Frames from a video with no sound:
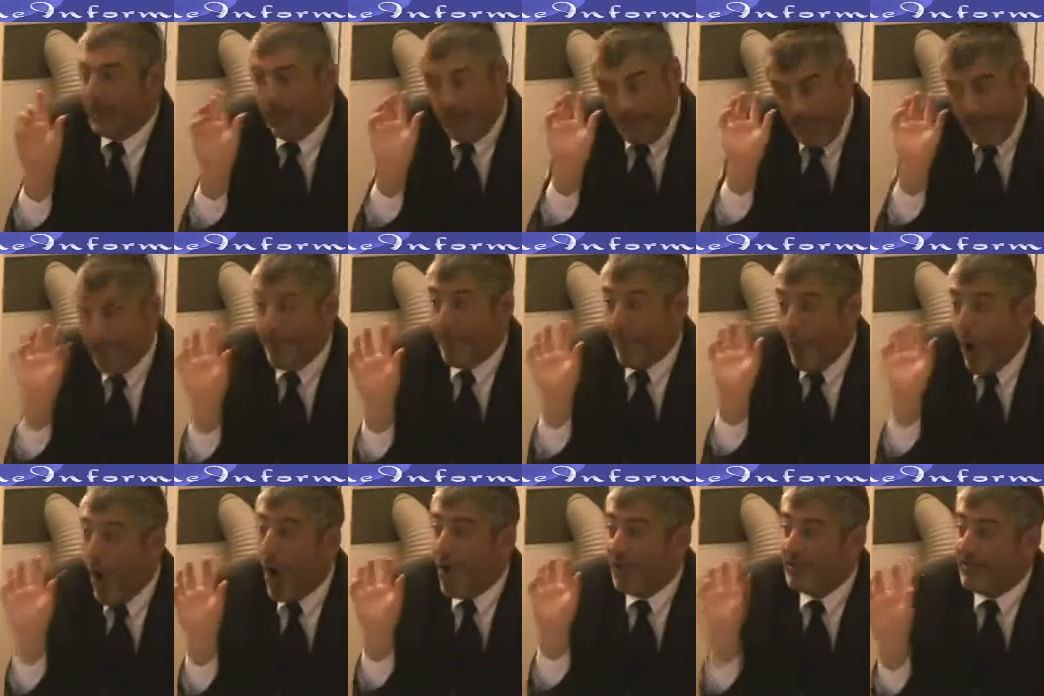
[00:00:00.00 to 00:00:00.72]

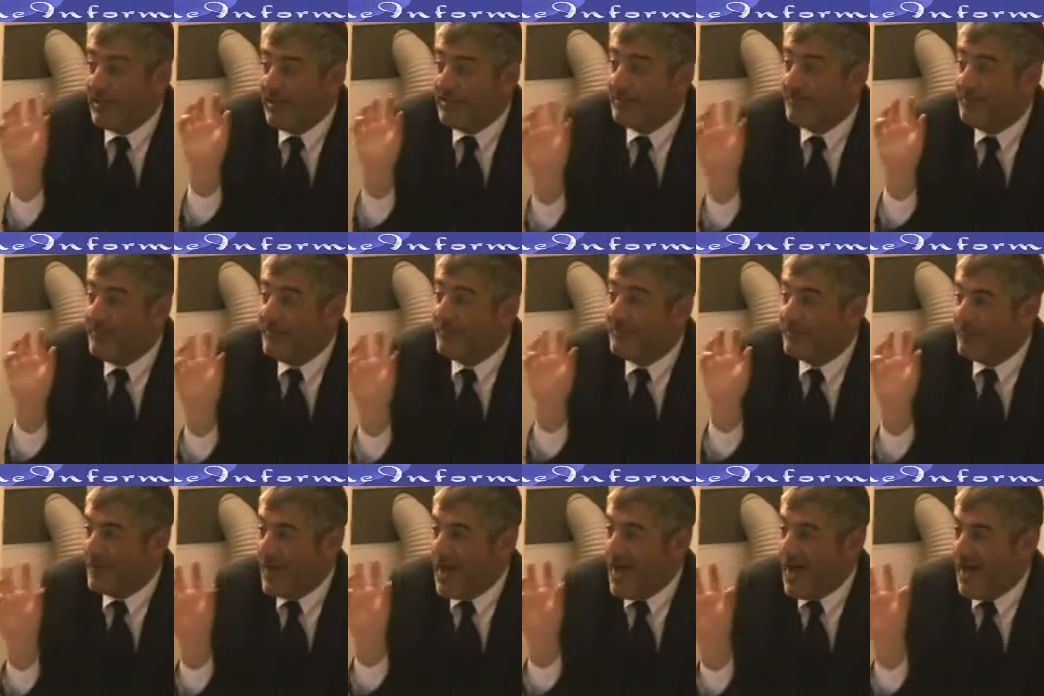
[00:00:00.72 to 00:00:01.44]
Important
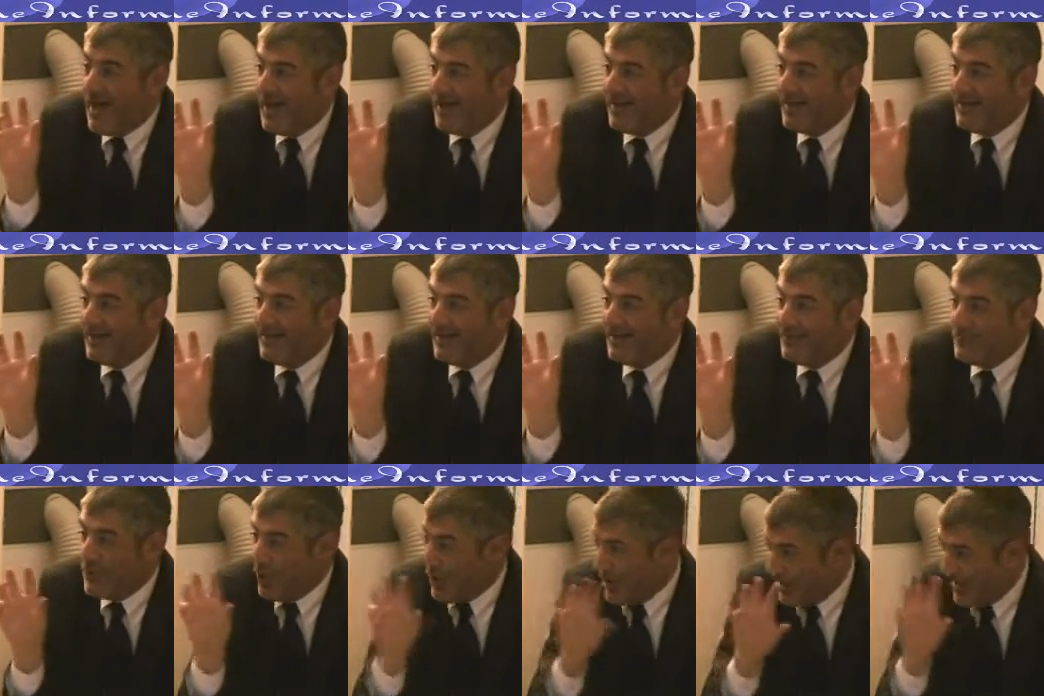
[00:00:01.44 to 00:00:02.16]
mitzvah,
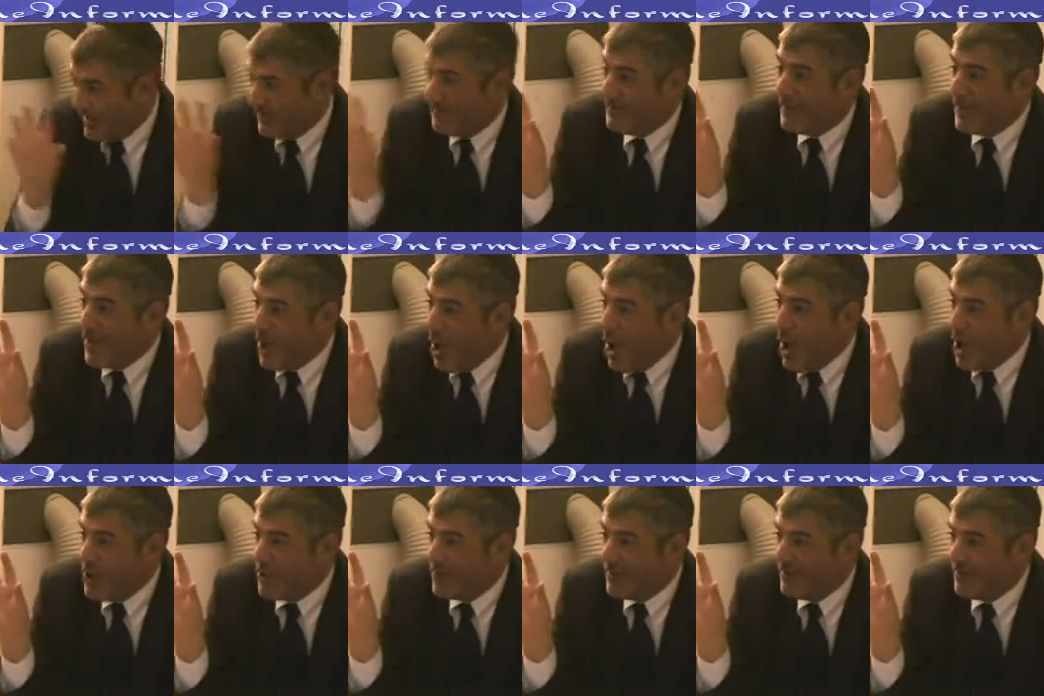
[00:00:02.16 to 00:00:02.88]
don't get me
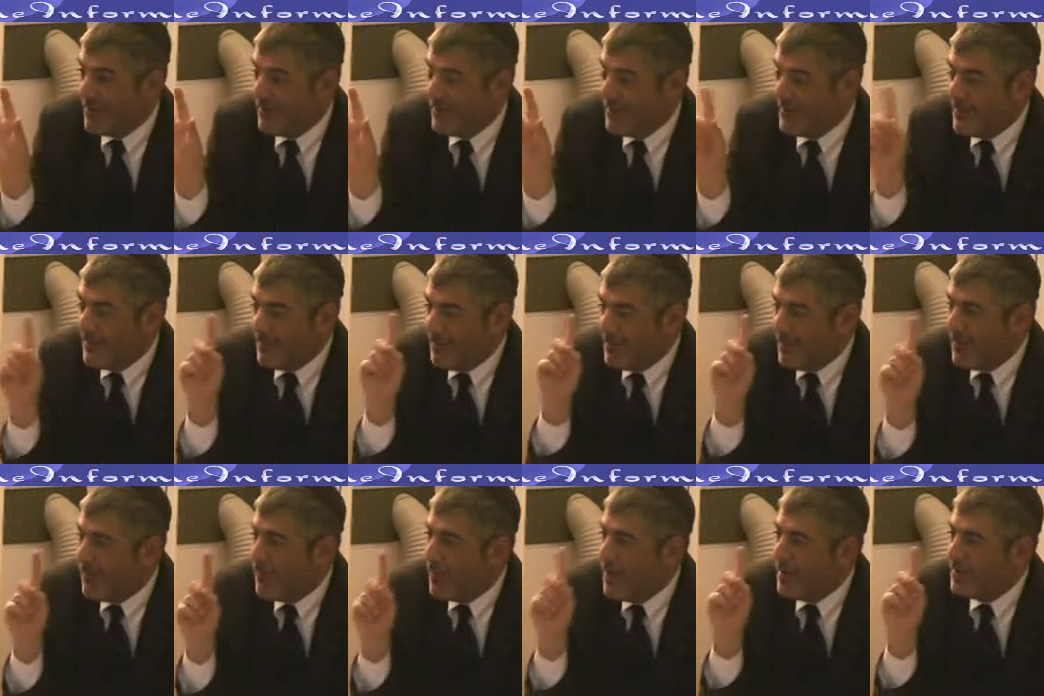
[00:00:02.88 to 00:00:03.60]
wrong.
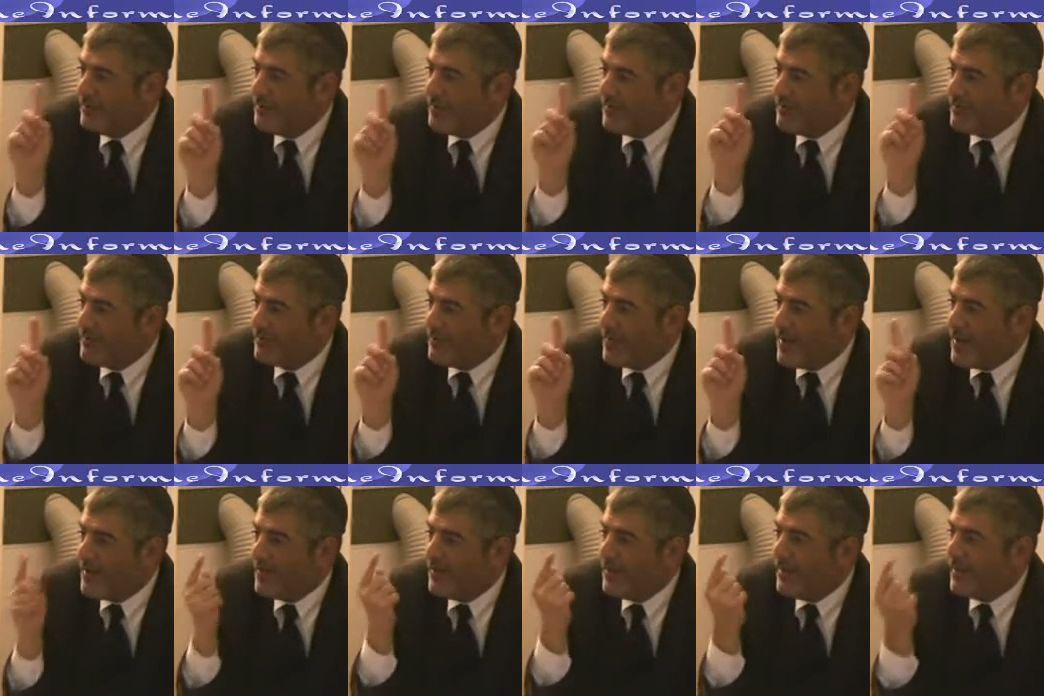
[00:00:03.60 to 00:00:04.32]
But one
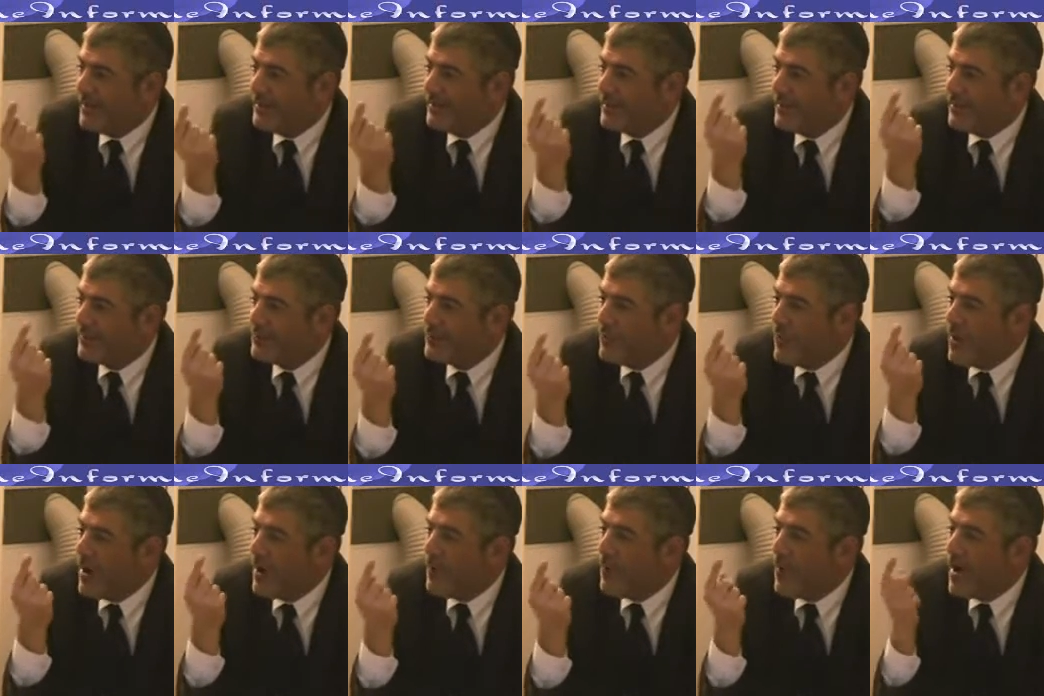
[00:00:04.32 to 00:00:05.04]
mitzvah, learning
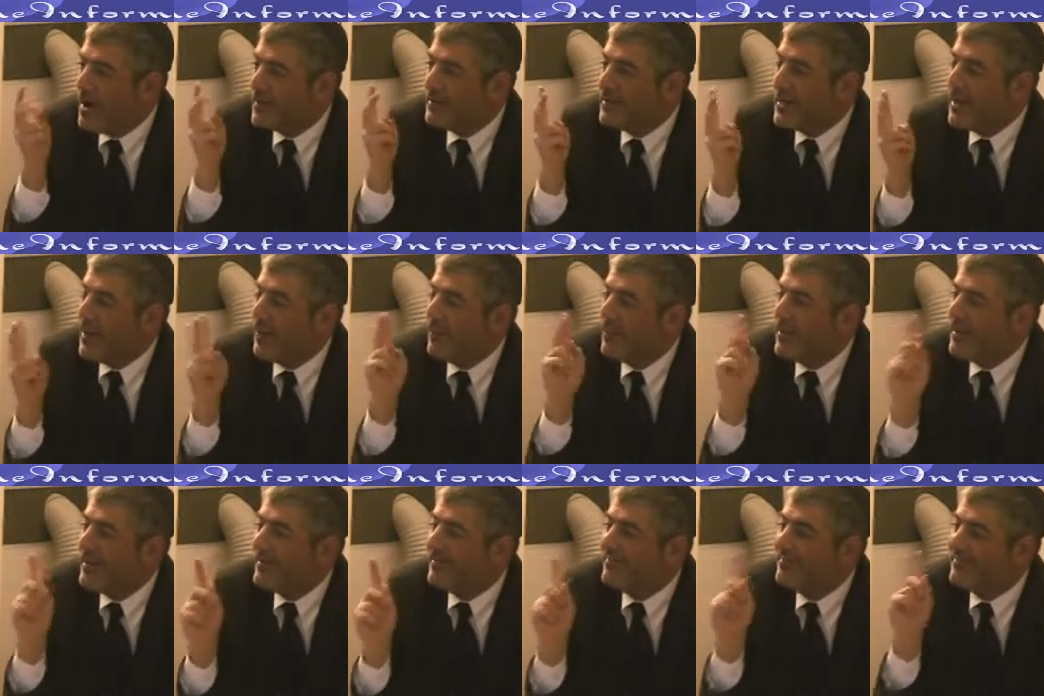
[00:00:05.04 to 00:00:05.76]
Torah 1
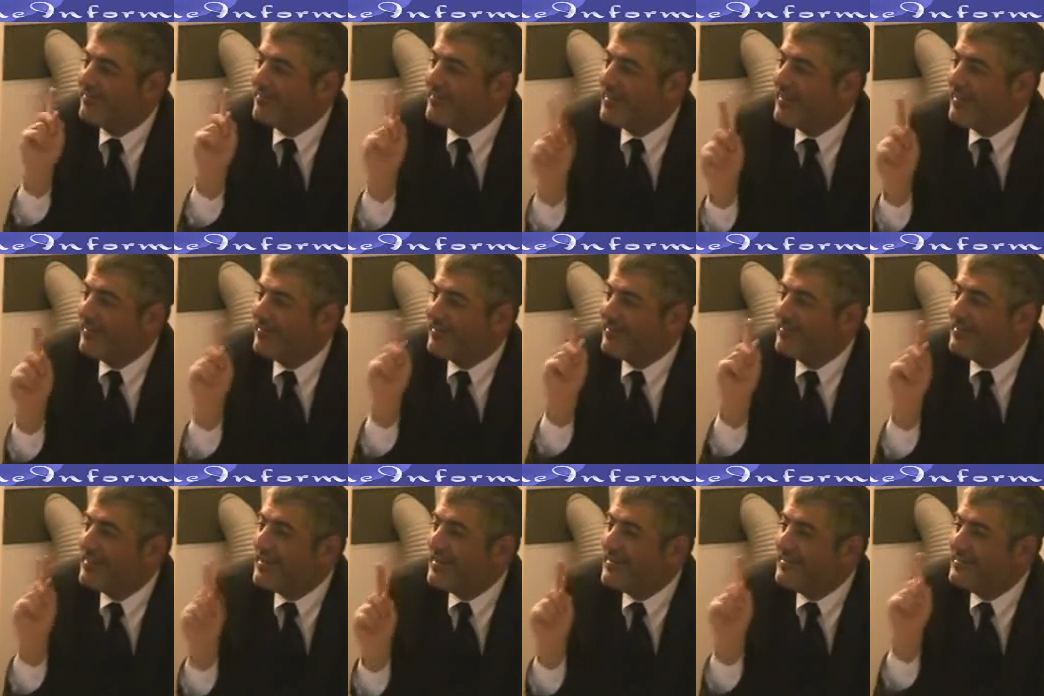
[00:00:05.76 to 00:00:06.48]
hour is
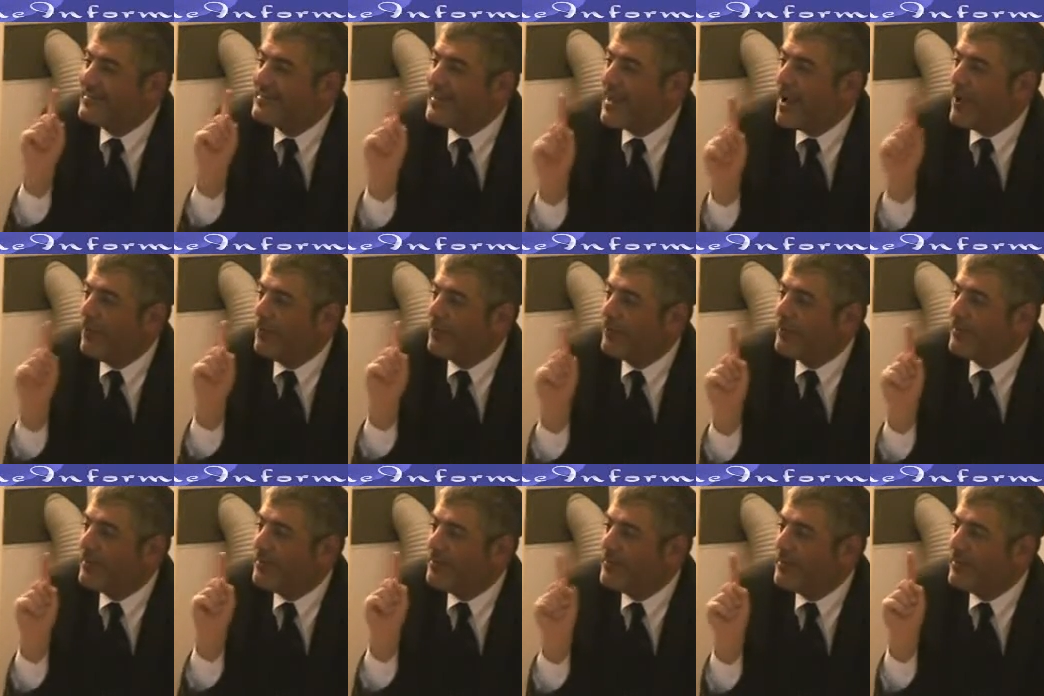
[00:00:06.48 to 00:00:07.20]

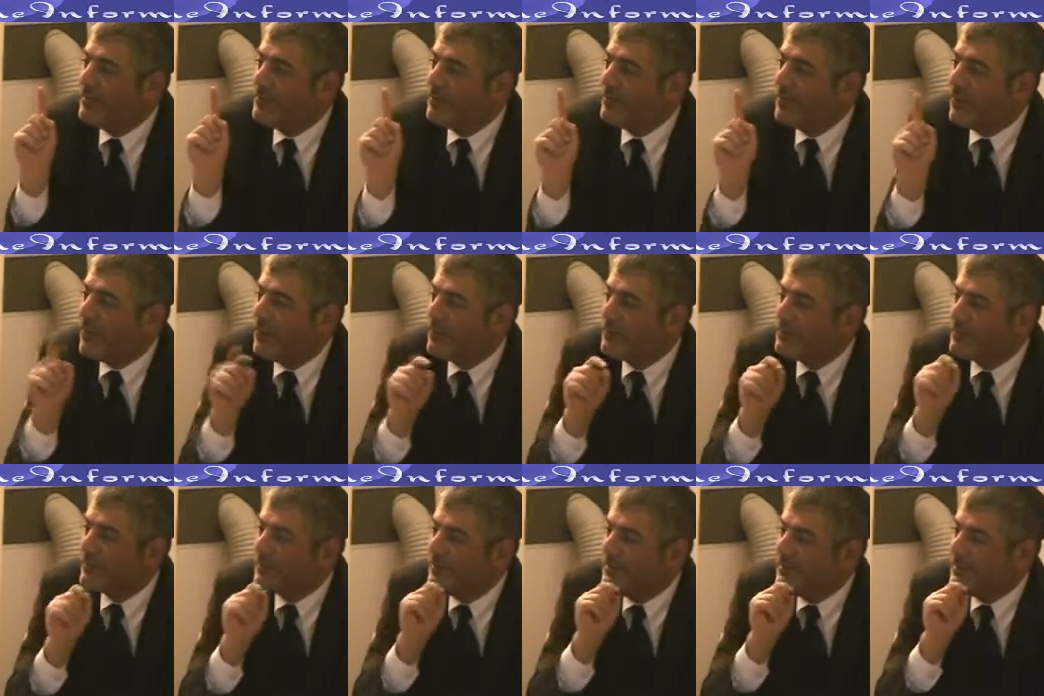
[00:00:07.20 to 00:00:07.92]
60,000
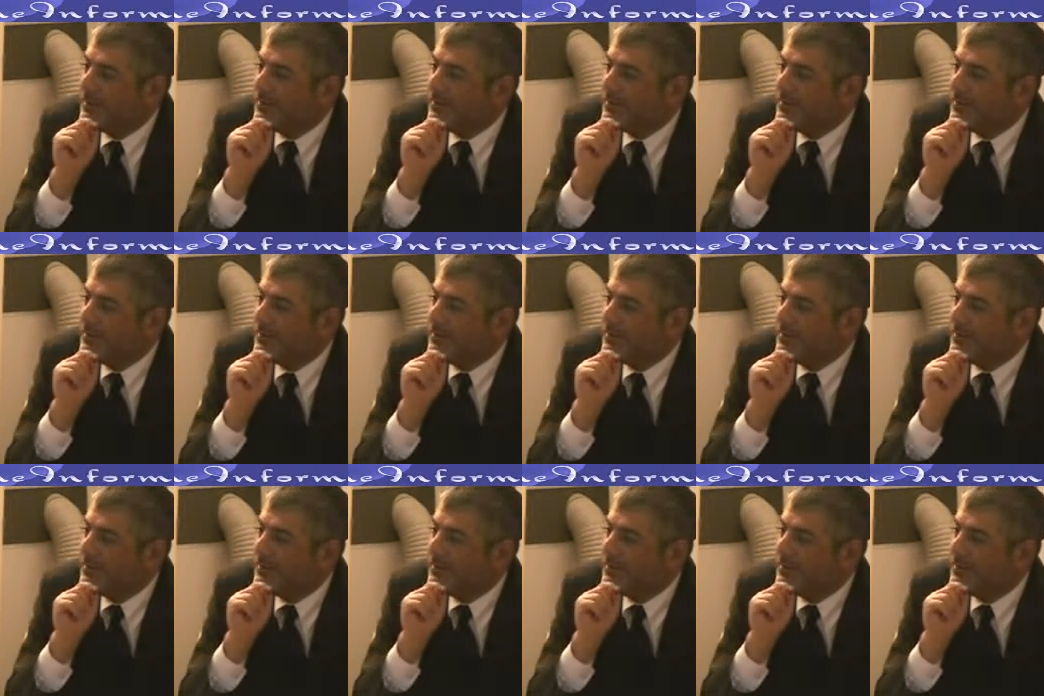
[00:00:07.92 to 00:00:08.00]
mitzvot.